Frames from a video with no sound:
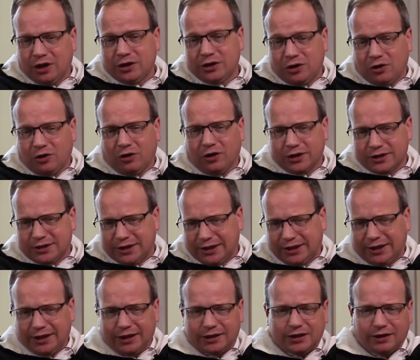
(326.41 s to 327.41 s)
uncaused
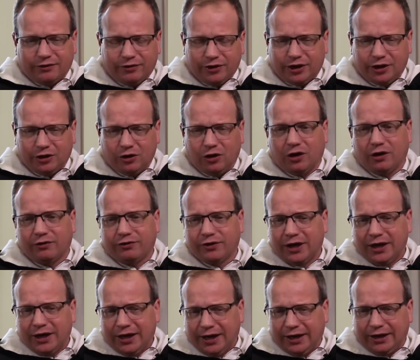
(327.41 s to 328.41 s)
that kicked everything off
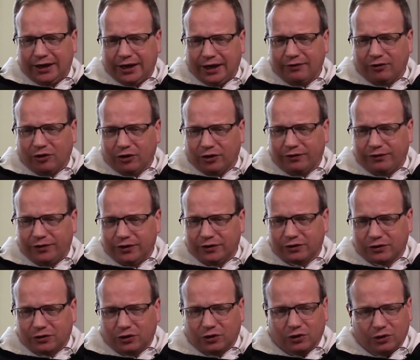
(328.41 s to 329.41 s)
and gave all the
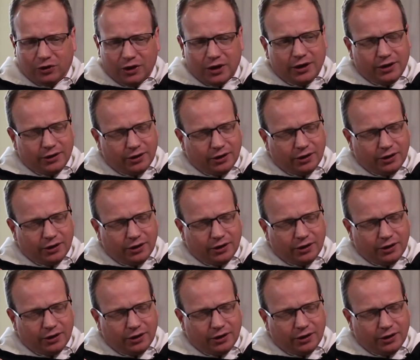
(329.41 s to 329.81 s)
physical